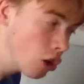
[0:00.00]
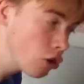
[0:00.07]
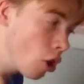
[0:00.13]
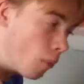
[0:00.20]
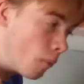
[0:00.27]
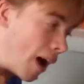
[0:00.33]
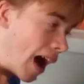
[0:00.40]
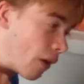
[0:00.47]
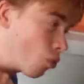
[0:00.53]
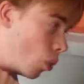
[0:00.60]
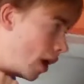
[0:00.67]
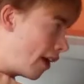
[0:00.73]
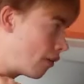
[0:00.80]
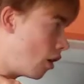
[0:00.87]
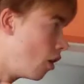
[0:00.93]
your math
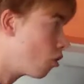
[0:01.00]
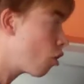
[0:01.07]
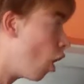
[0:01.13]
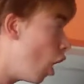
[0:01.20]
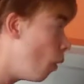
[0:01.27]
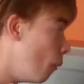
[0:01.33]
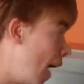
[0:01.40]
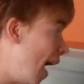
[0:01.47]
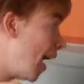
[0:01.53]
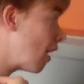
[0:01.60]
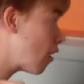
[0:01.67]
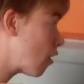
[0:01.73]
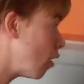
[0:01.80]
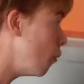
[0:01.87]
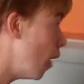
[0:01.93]
questions are
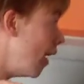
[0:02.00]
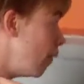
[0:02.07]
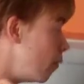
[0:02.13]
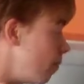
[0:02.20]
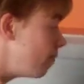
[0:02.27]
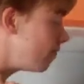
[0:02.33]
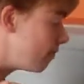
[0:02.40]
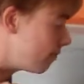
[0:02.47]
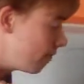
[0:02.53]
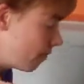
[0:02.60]
maths, and then